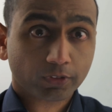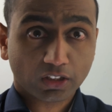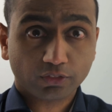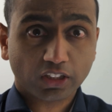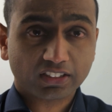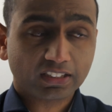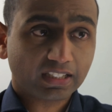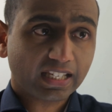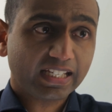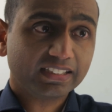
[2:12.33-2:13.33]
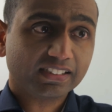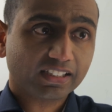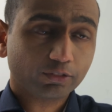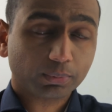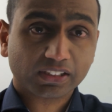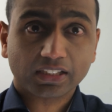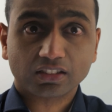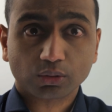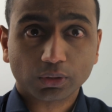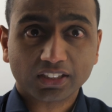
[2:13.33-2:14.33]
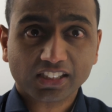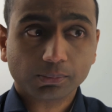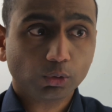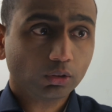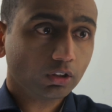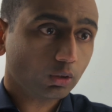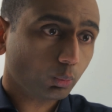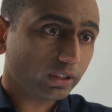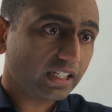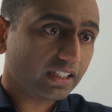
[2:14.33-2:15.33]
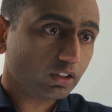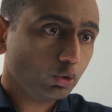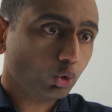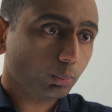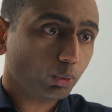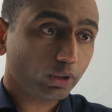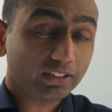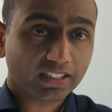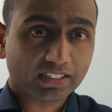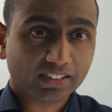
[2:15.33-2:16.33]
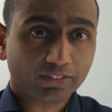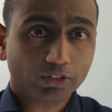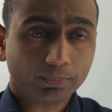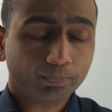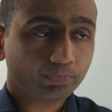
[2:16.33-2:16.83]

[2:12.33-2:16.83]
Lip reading: Converting 87% to a decimal, we get 0.87,